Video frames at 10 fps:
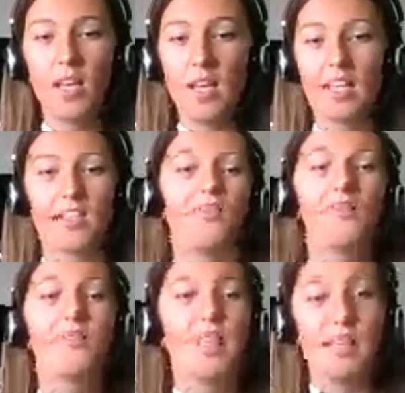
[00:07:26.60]
It's
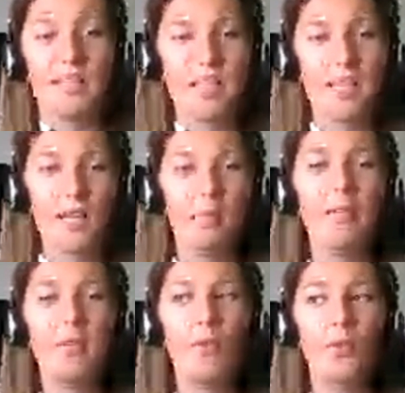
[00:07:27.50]
very easy. I
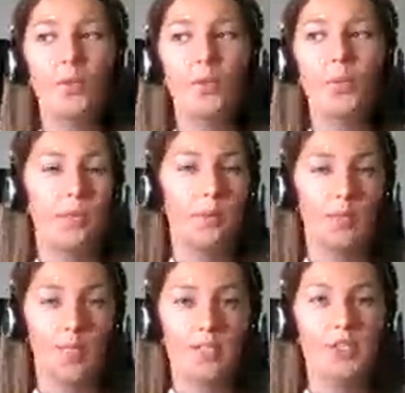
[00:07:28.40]
mean, all that they would need